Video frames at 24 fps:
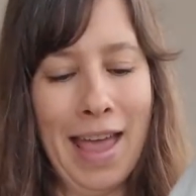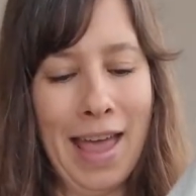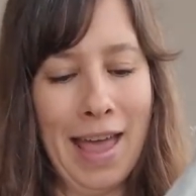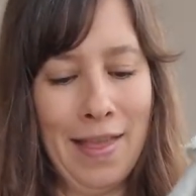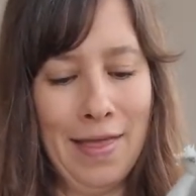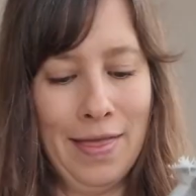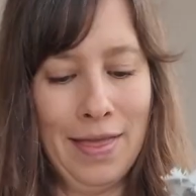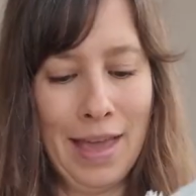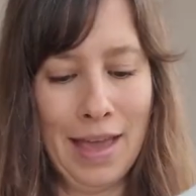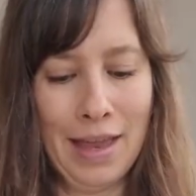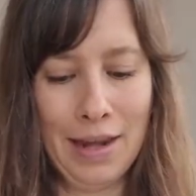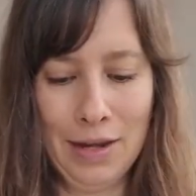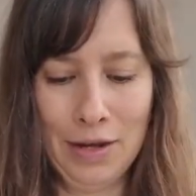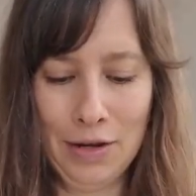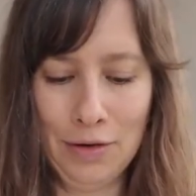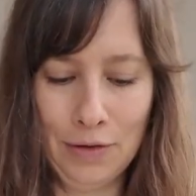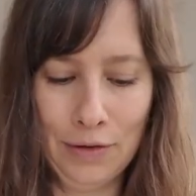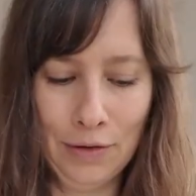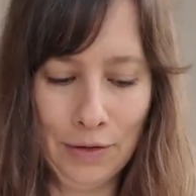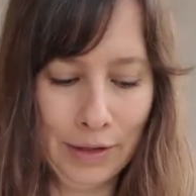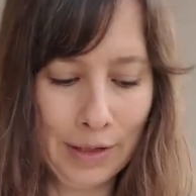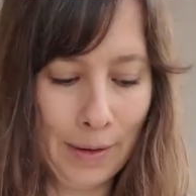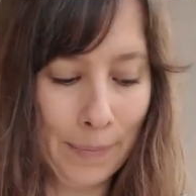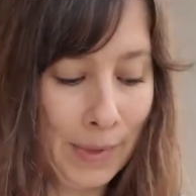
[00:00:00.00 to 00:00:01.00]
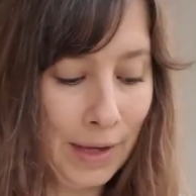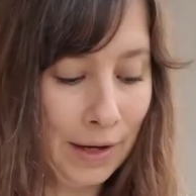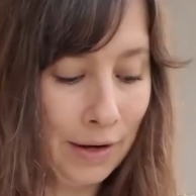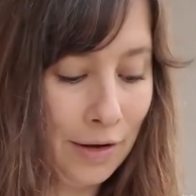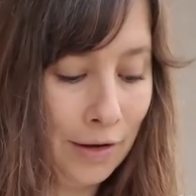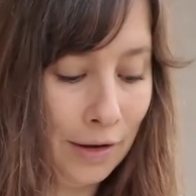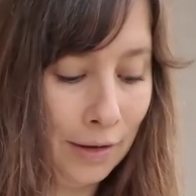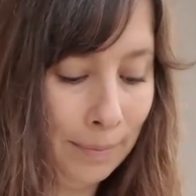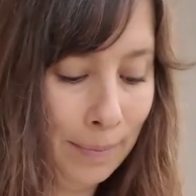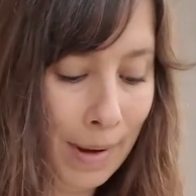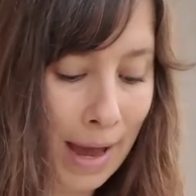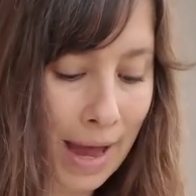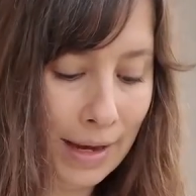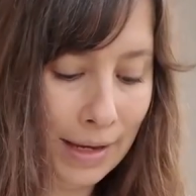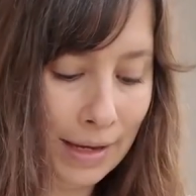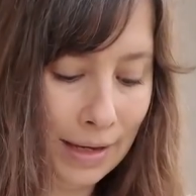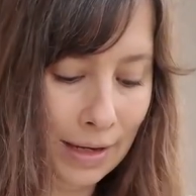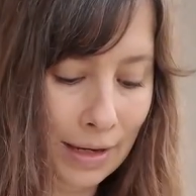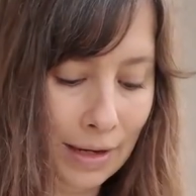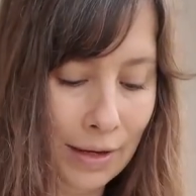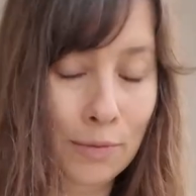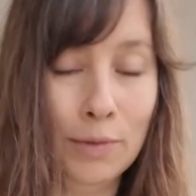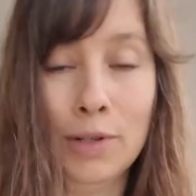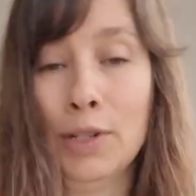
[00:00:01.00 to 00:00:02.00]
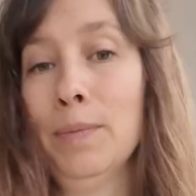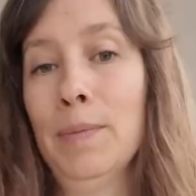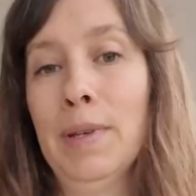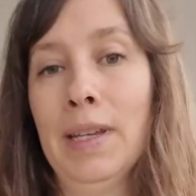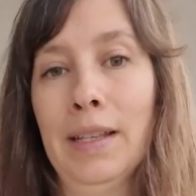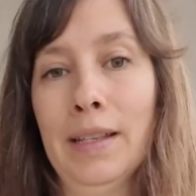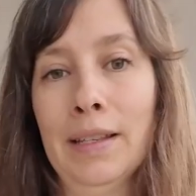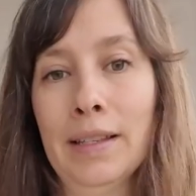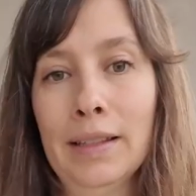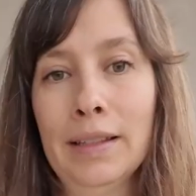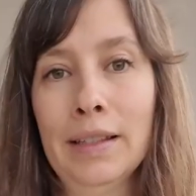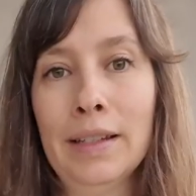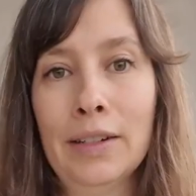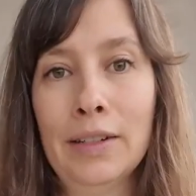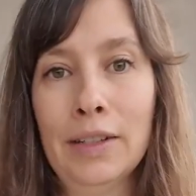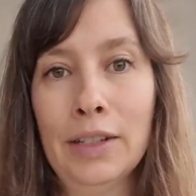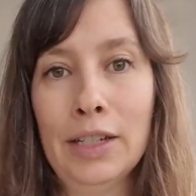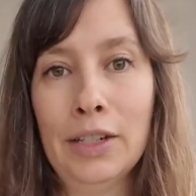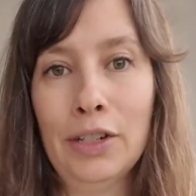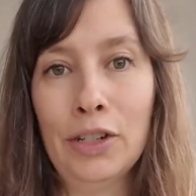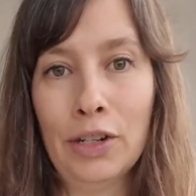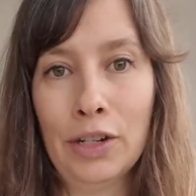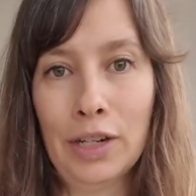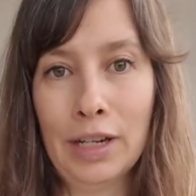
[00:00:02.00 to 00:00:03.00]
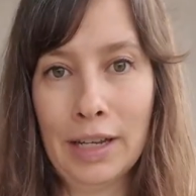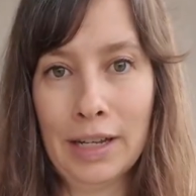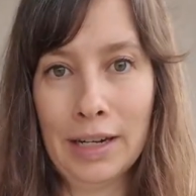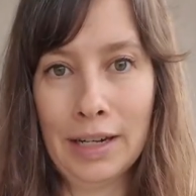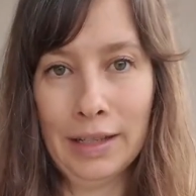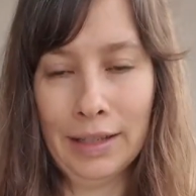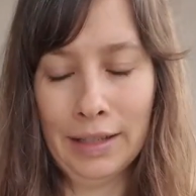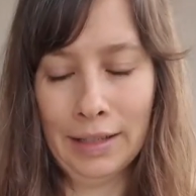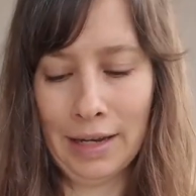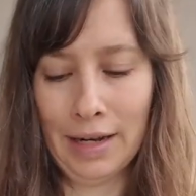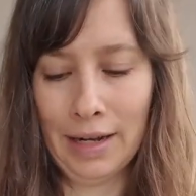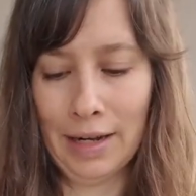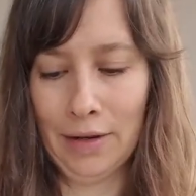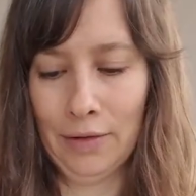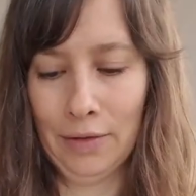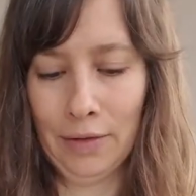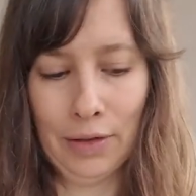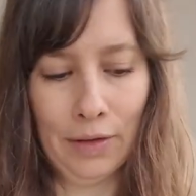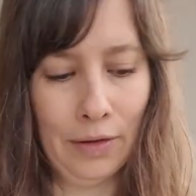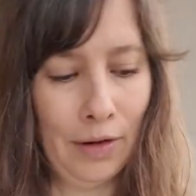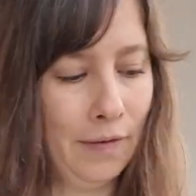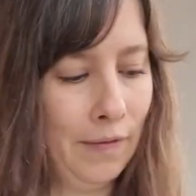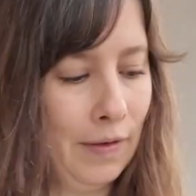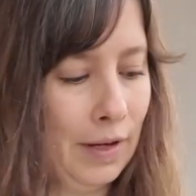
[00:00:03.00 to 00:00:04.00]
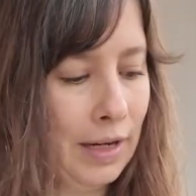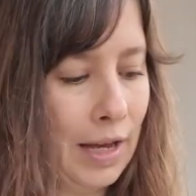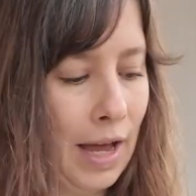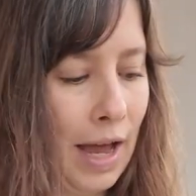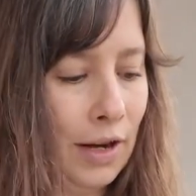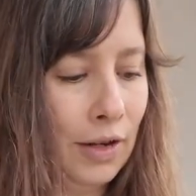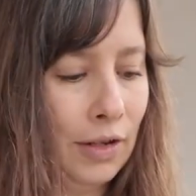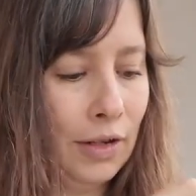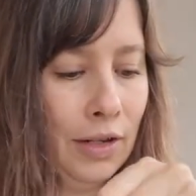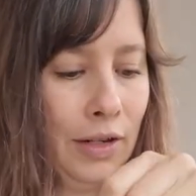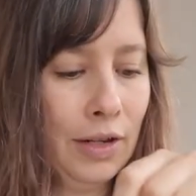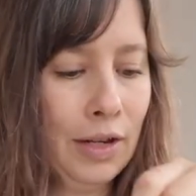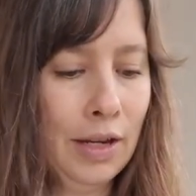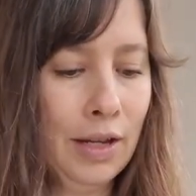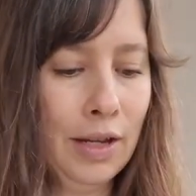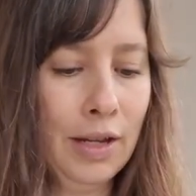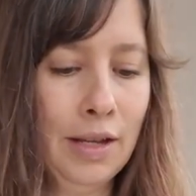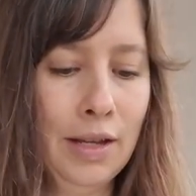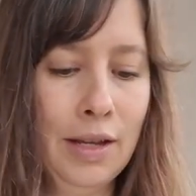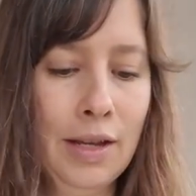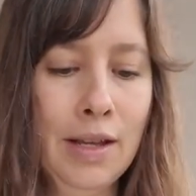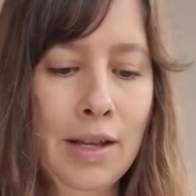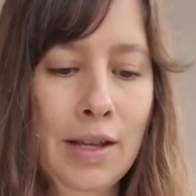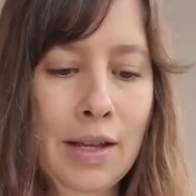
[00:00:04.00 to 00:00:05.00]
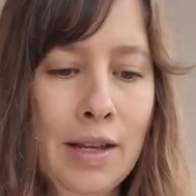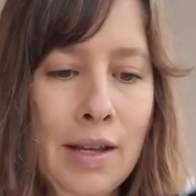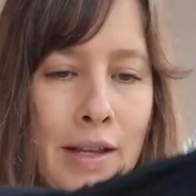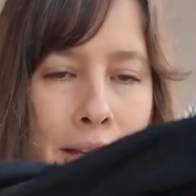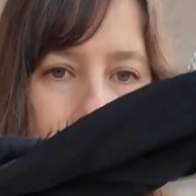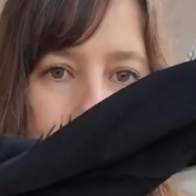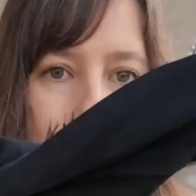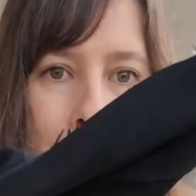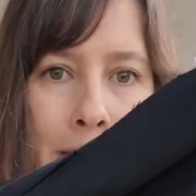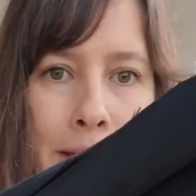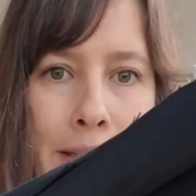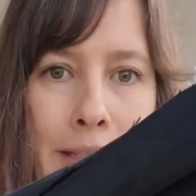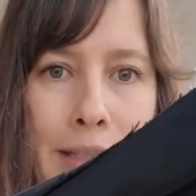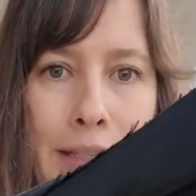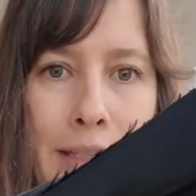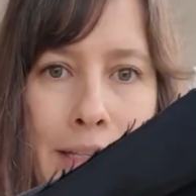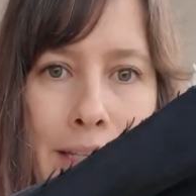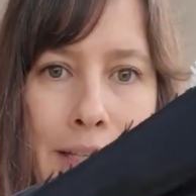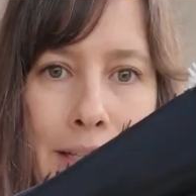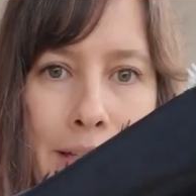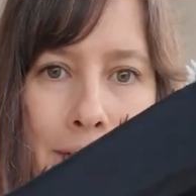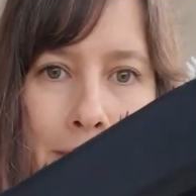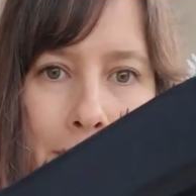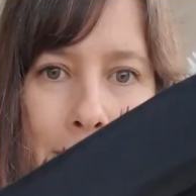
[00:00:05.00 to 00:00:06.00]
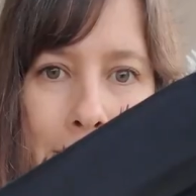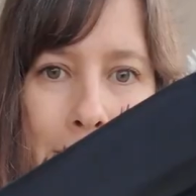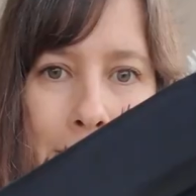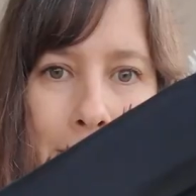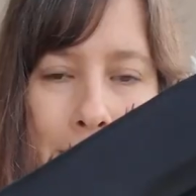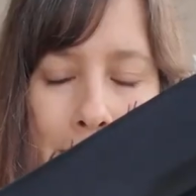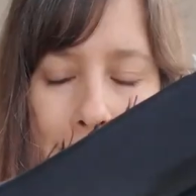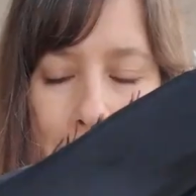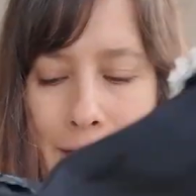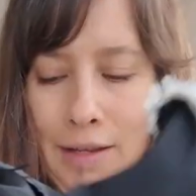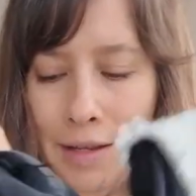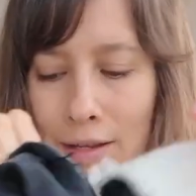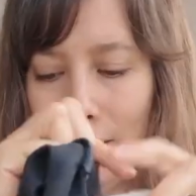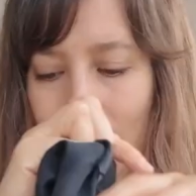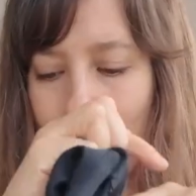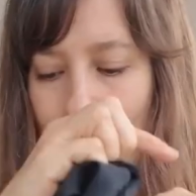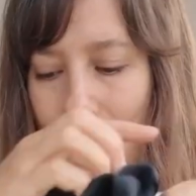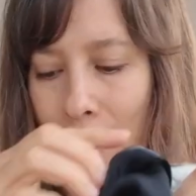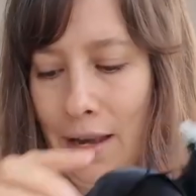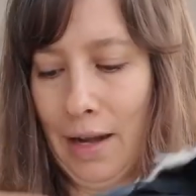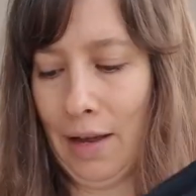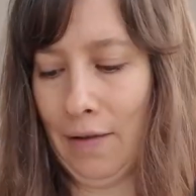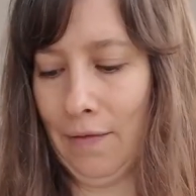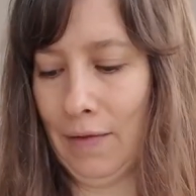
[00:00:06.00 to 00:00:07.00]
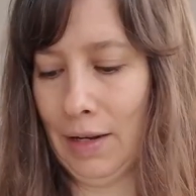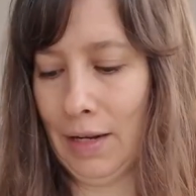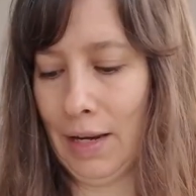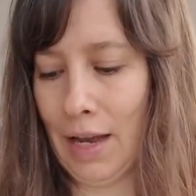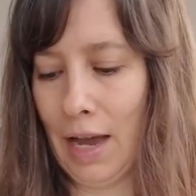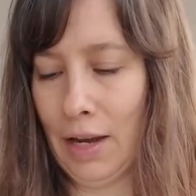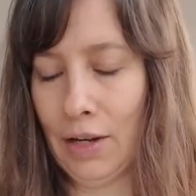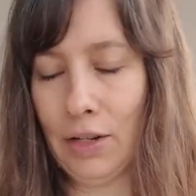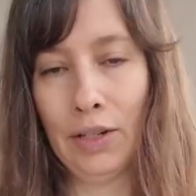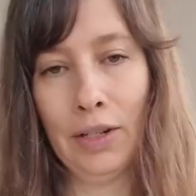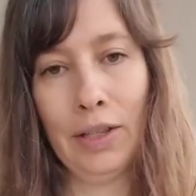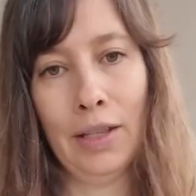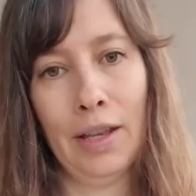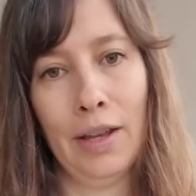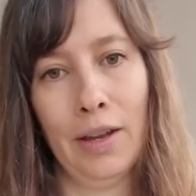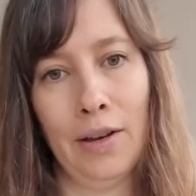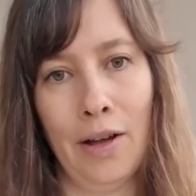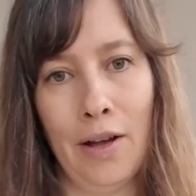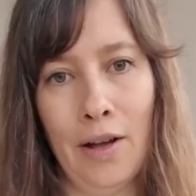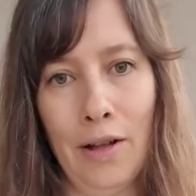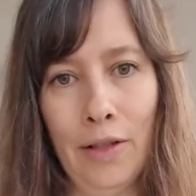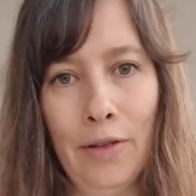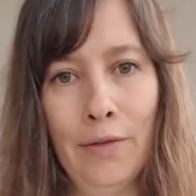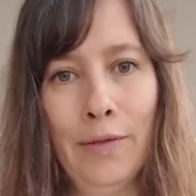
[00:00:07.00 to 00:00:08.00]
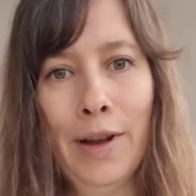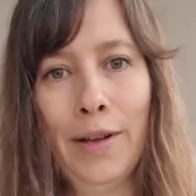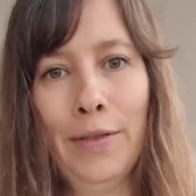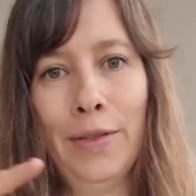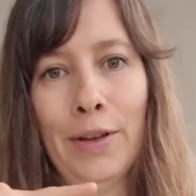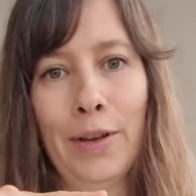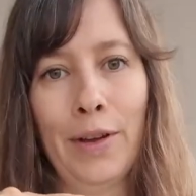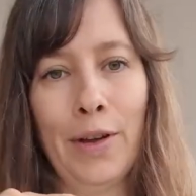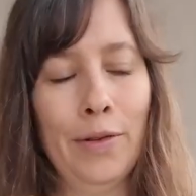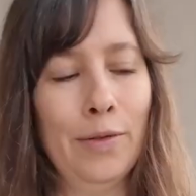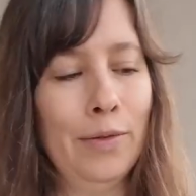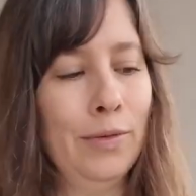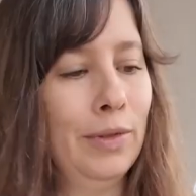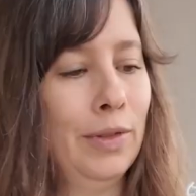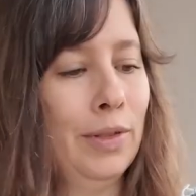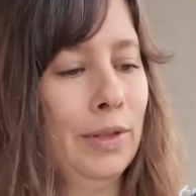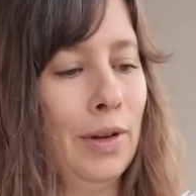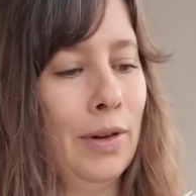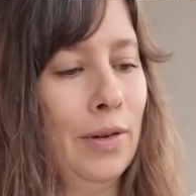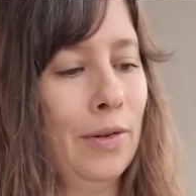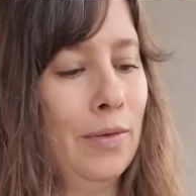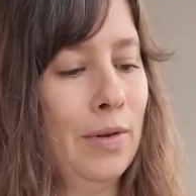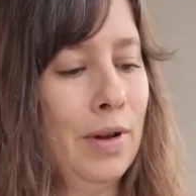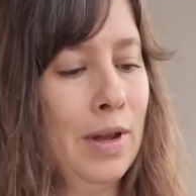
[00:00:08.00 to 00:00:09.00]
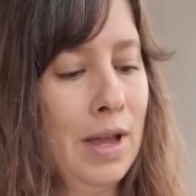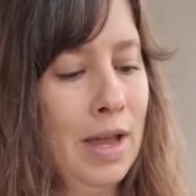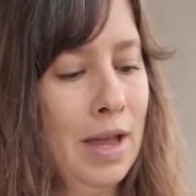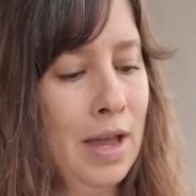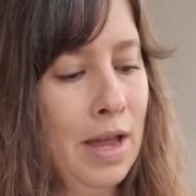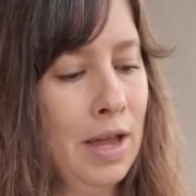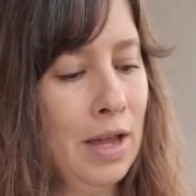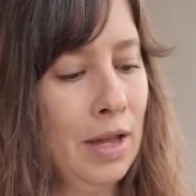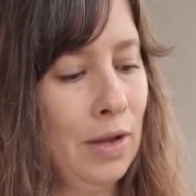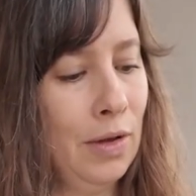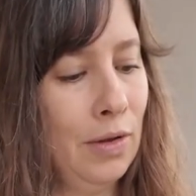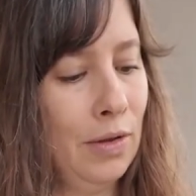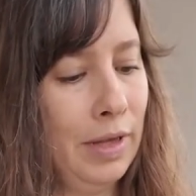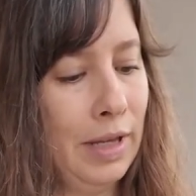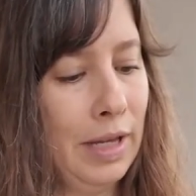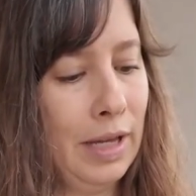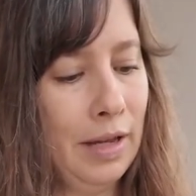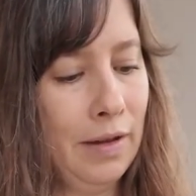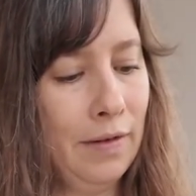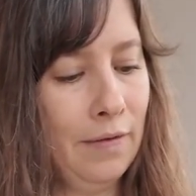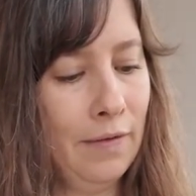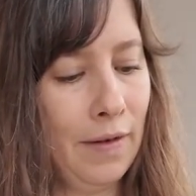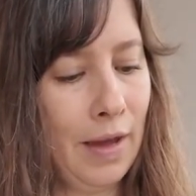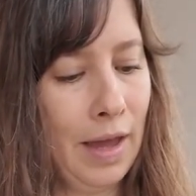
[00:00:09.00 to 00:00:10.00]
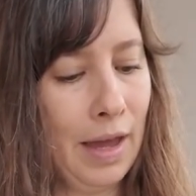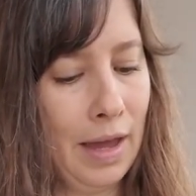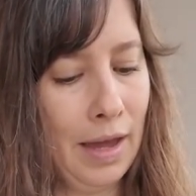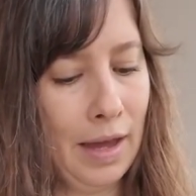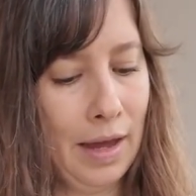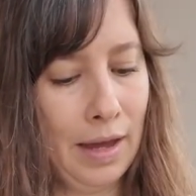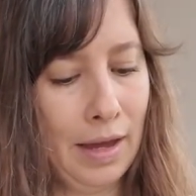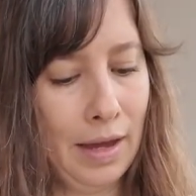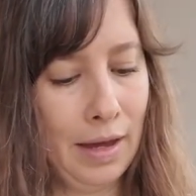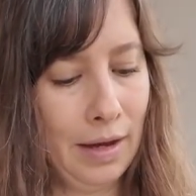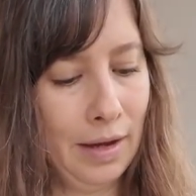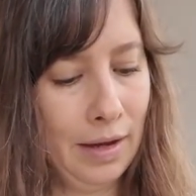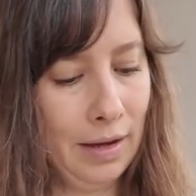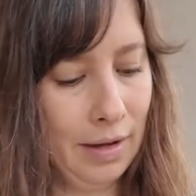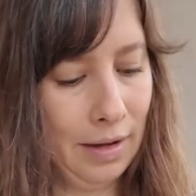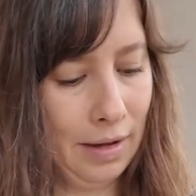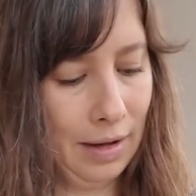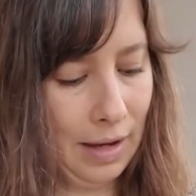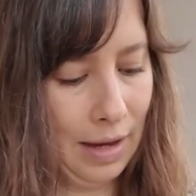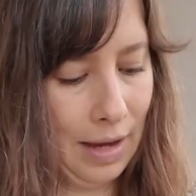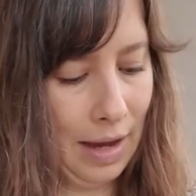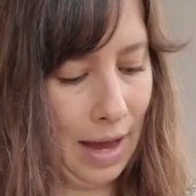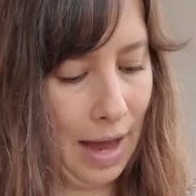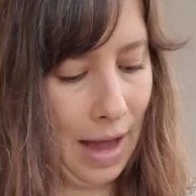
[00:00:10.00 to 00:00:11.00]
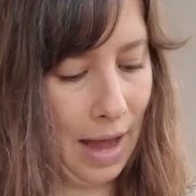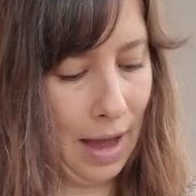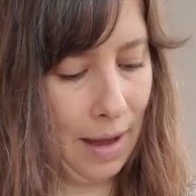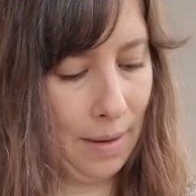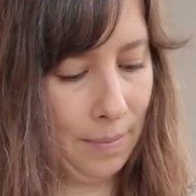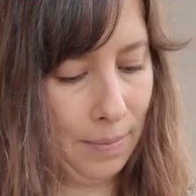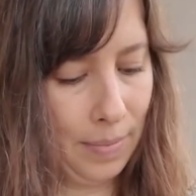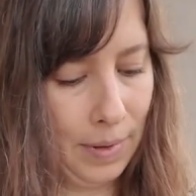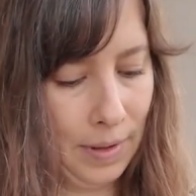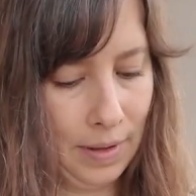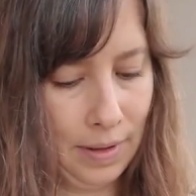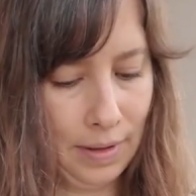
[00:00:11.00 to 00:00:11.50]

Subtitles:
And then you do something called bagging it, which means literally turning it inside out. So I've attached the sleeves and I've attached all around the coat. So you leave a gap.